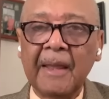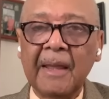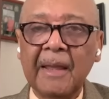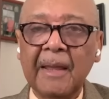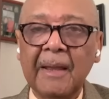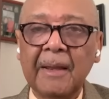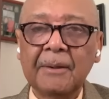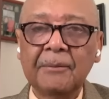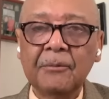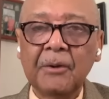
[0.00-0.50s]

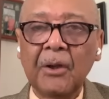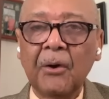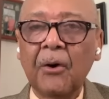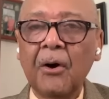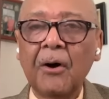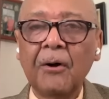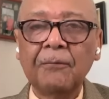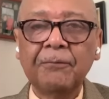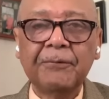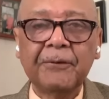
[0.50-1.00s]
and
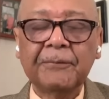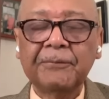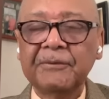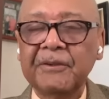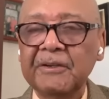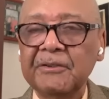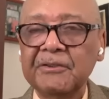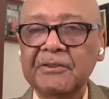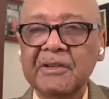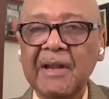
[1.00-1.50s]
all
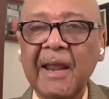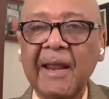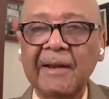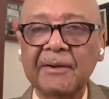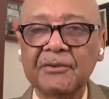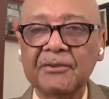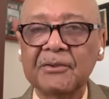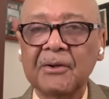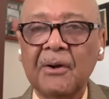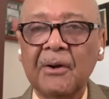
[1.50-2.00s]
50
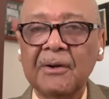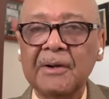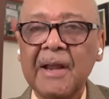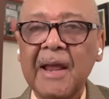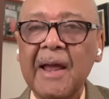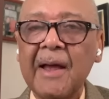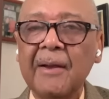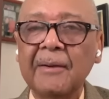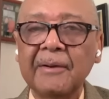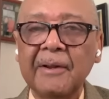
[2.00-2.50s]
states are
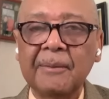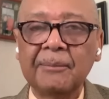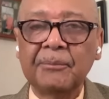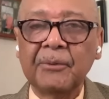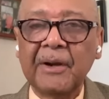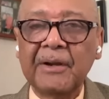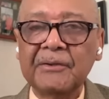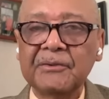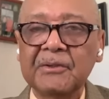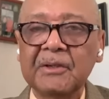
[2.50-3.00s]
now
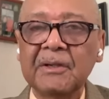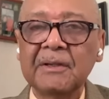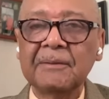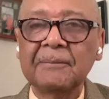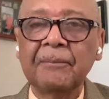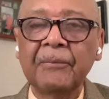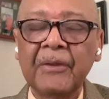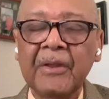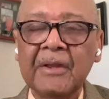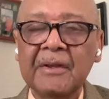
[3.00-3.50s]

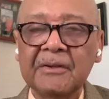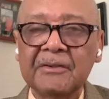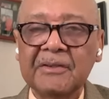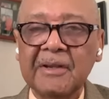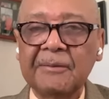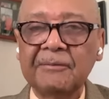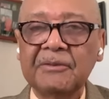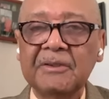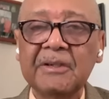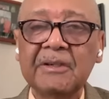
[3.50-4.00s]
embracing
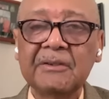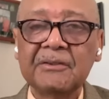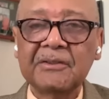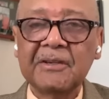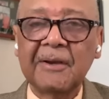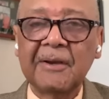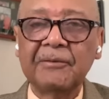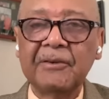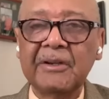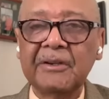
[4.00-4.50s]

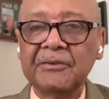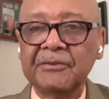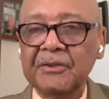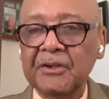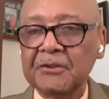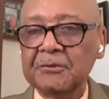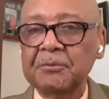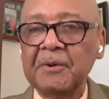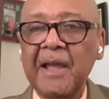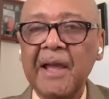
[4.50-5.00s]

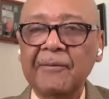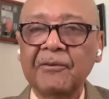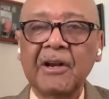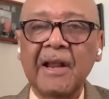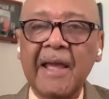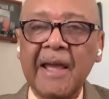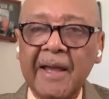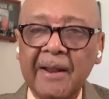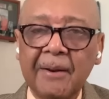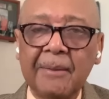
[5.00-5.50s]
1776. We have
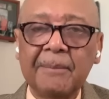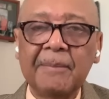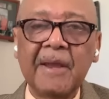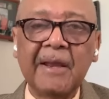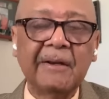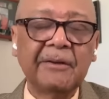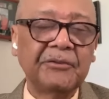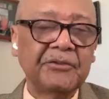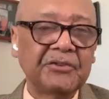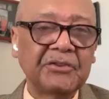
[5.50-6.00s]
an
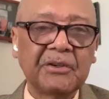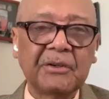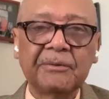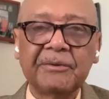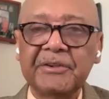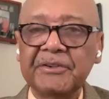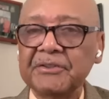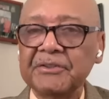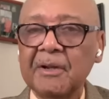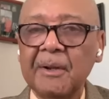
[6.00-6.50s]
animated
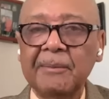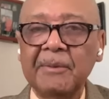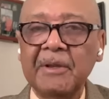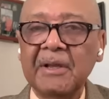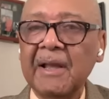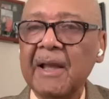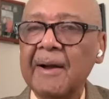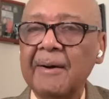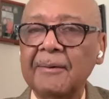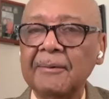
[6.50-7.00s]
series
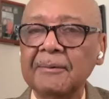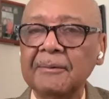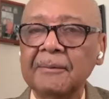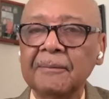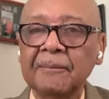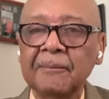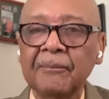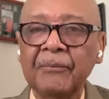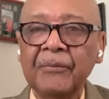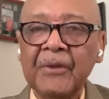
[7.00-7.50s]
coming out
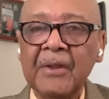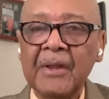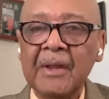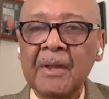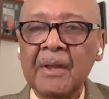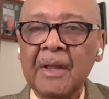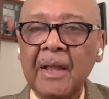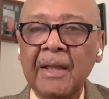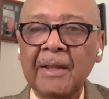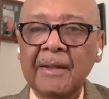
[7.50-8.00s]

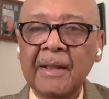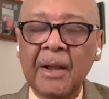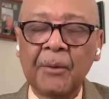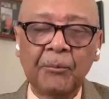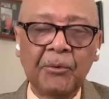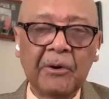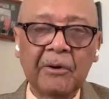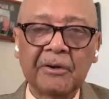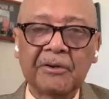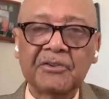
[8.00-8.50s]
and
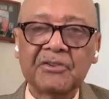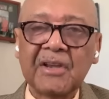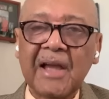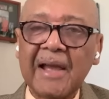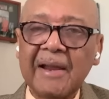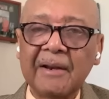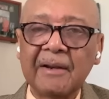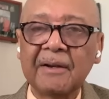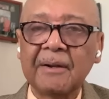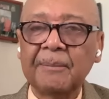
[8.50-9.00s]
that we're
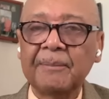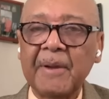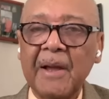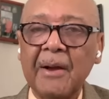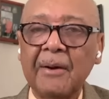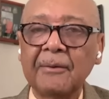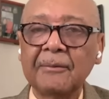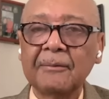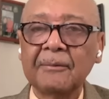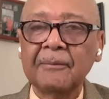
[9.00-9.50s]
excited
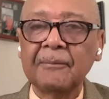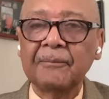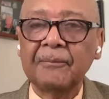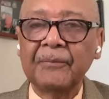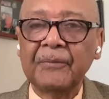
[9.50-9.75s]
about.